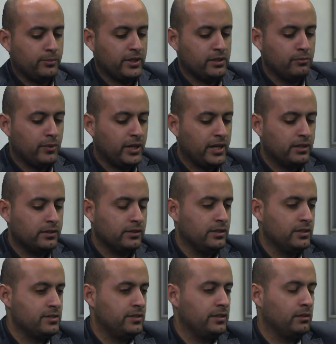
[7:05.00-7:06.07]
bear in mind
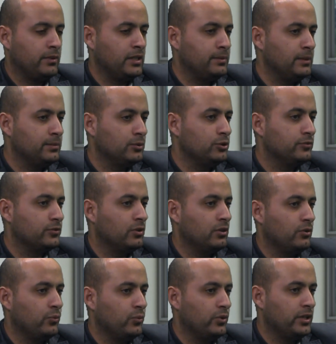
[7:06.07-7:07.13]
is there are many people who've got
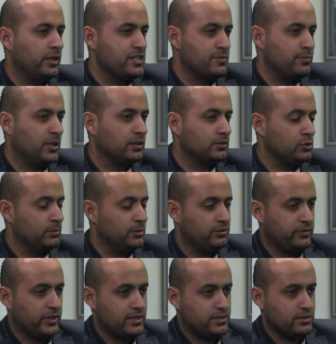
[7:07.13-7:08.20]
uh, smart wearable
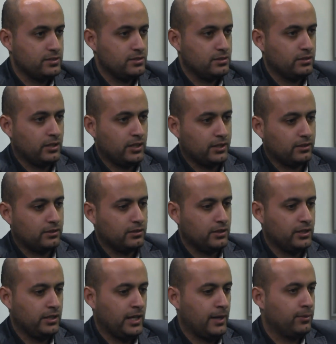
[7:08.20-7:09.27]
devices, like
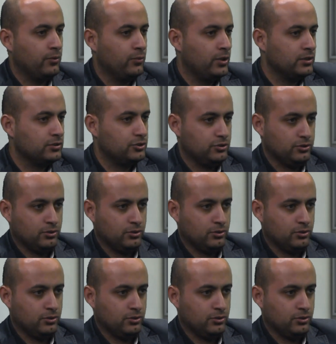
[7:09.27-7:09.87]
an Apple Watch